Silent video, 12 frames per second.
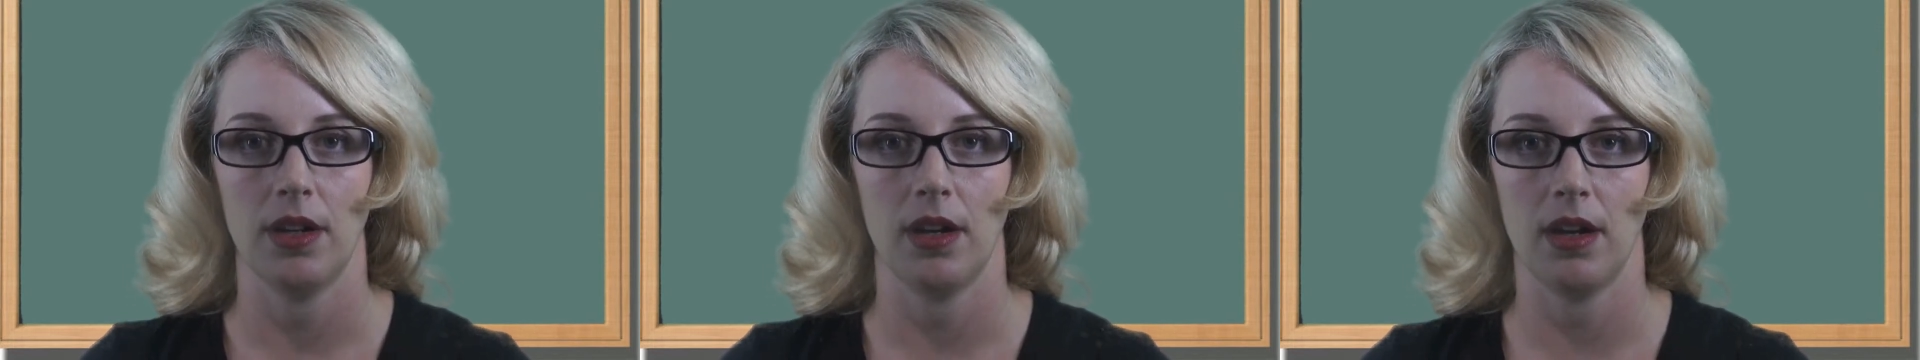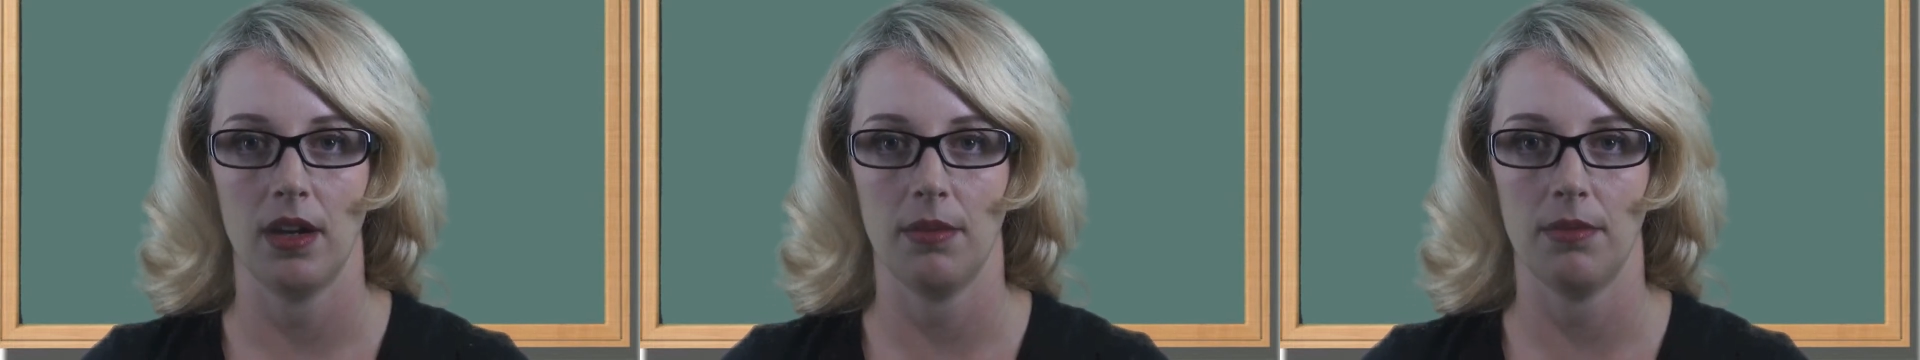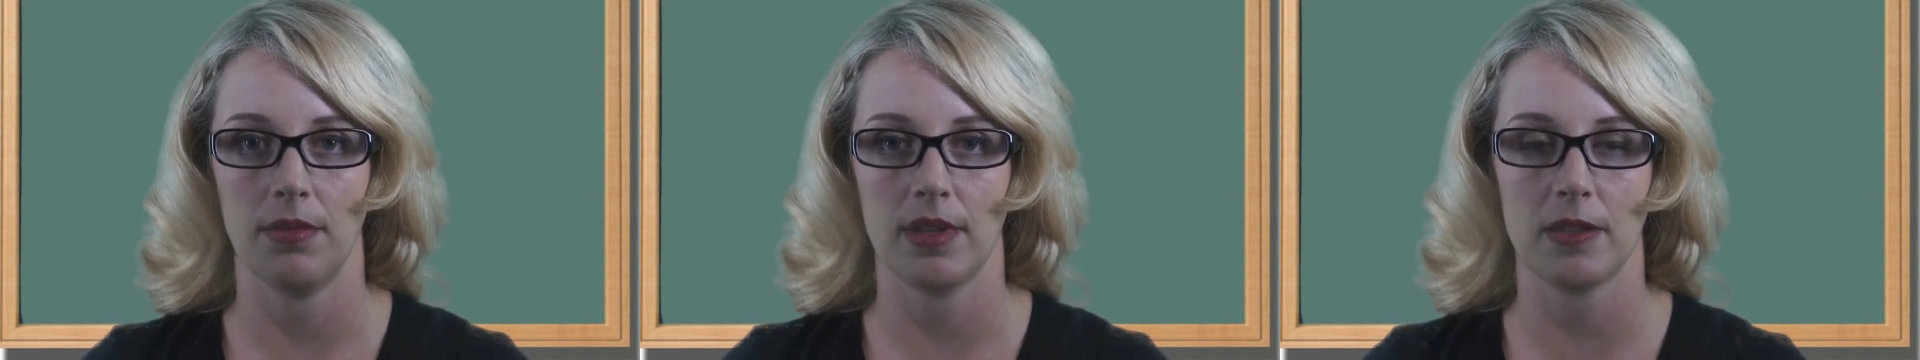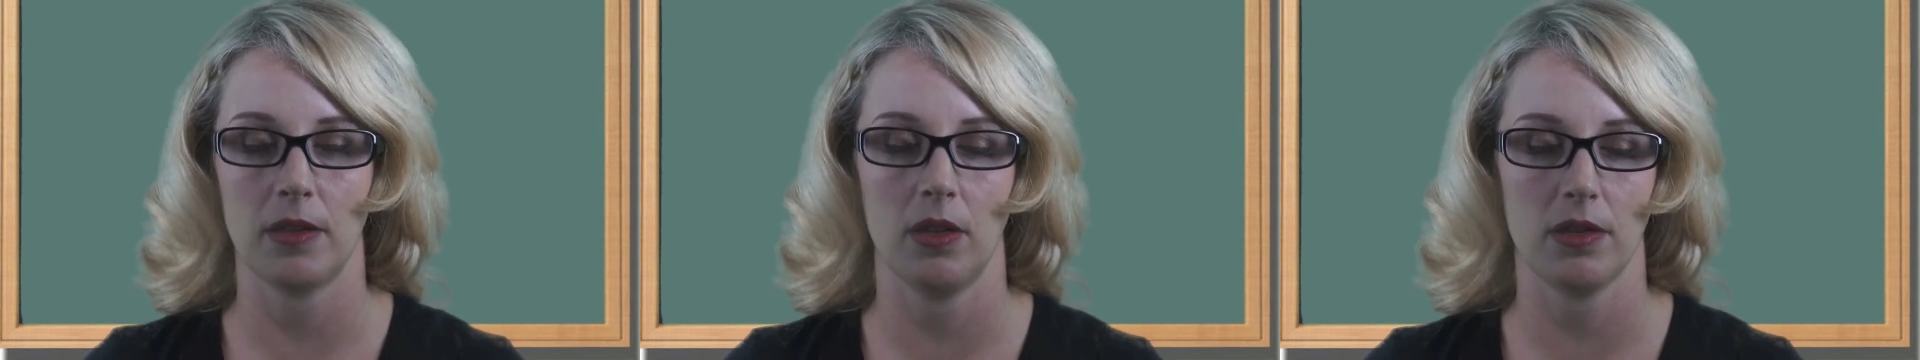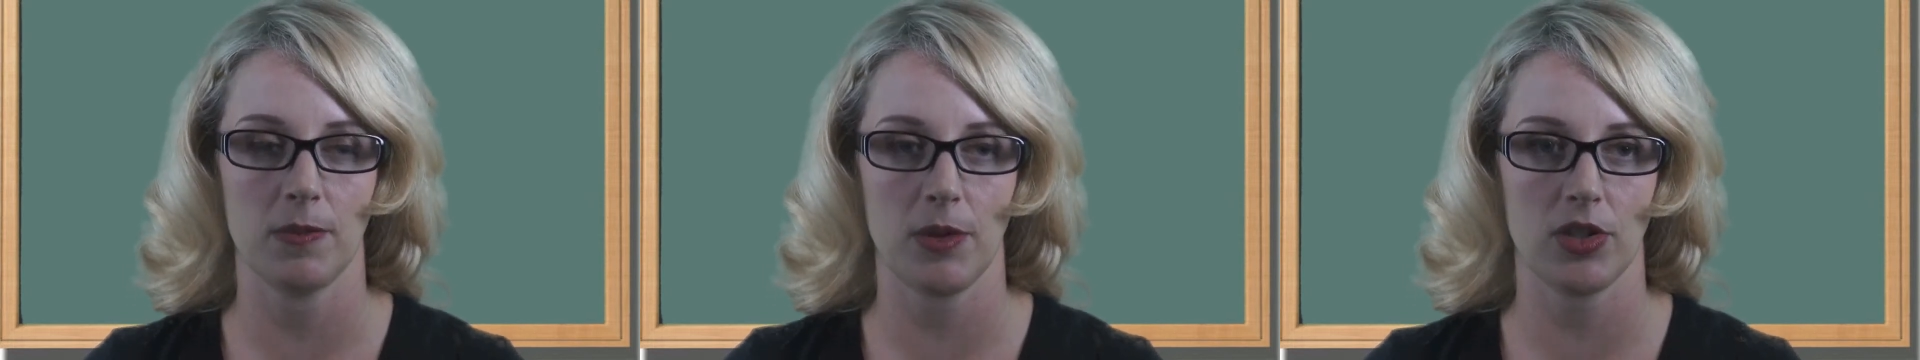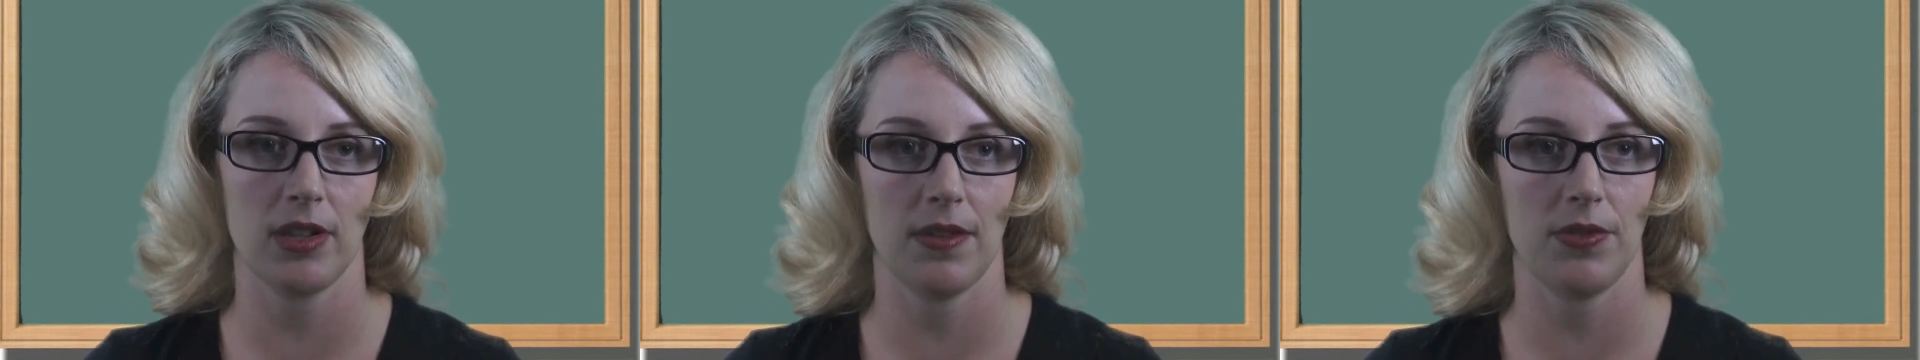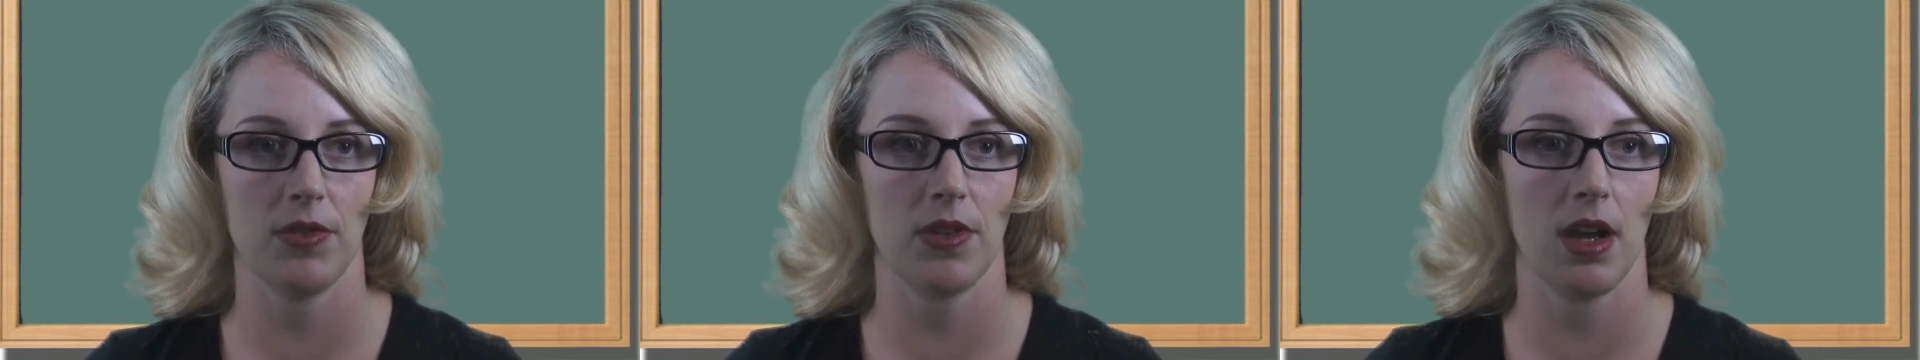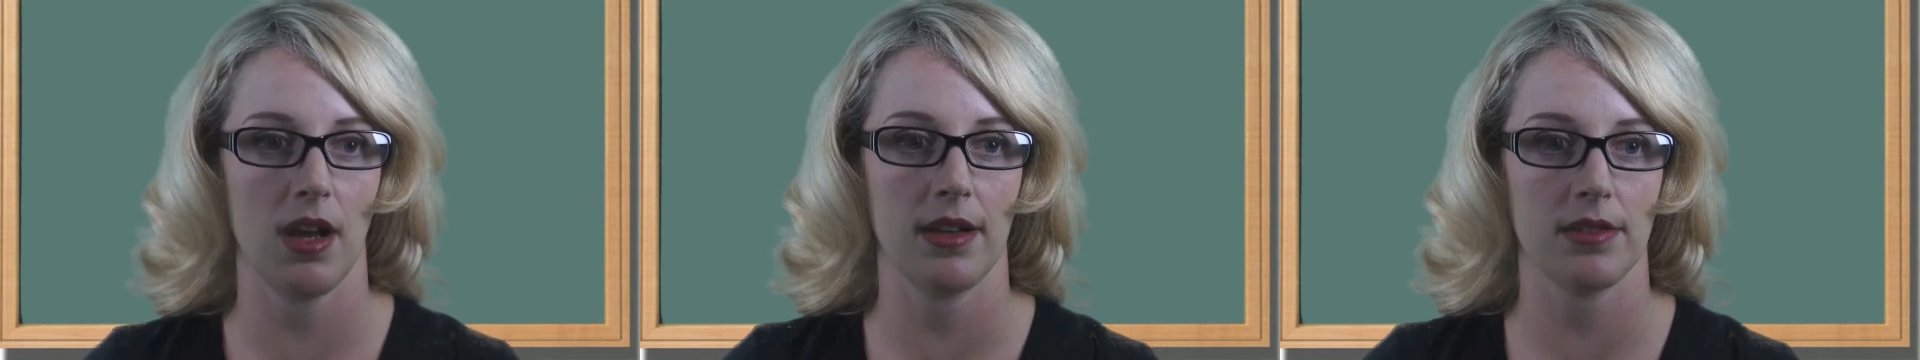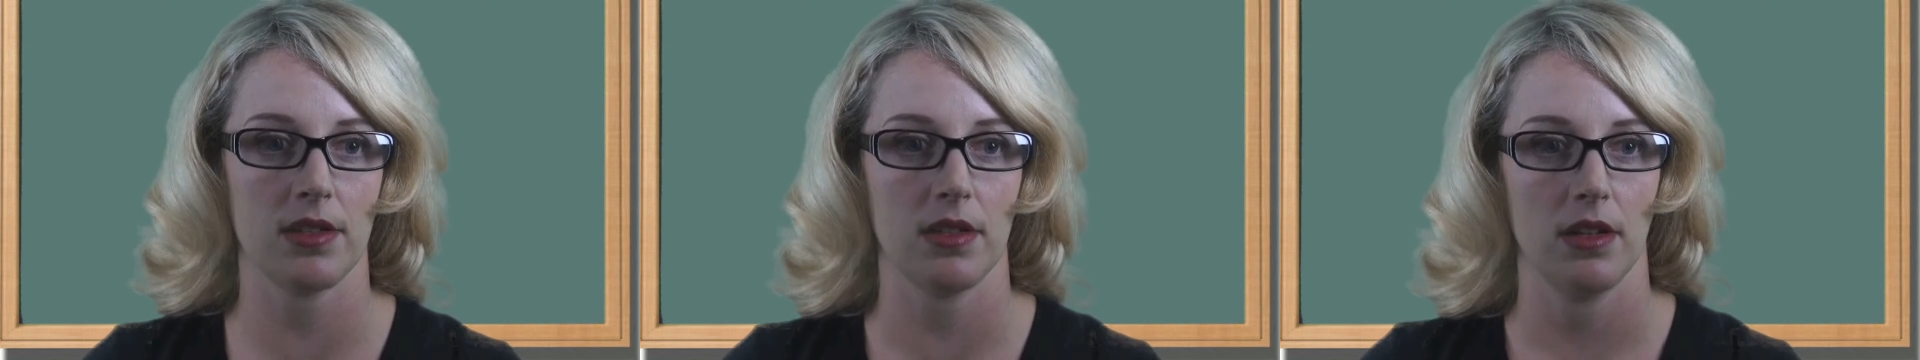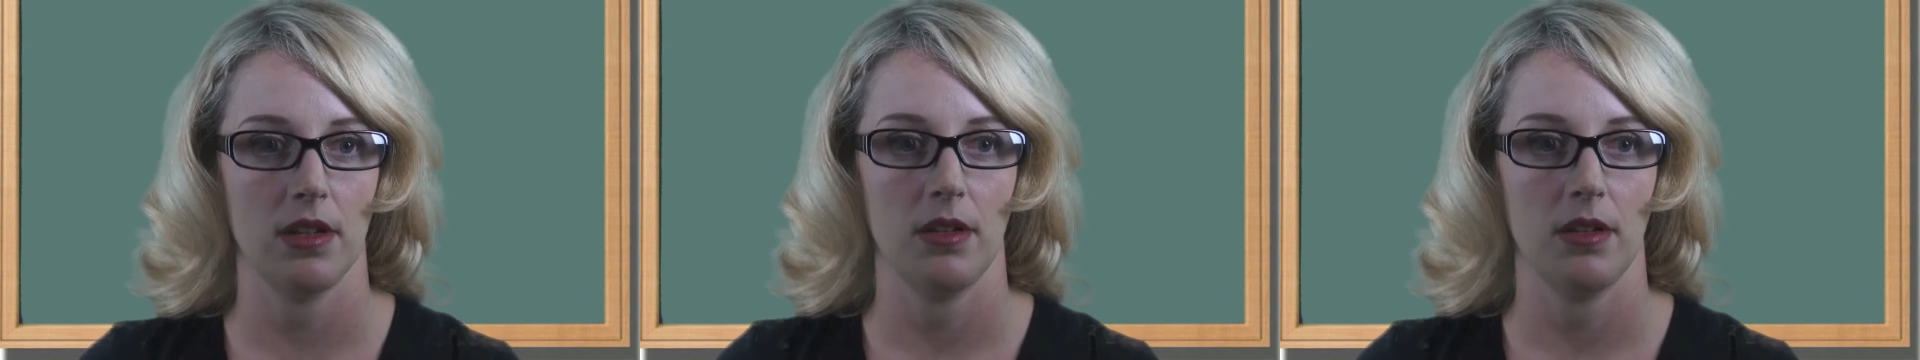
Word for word: um, you know, especially if you've got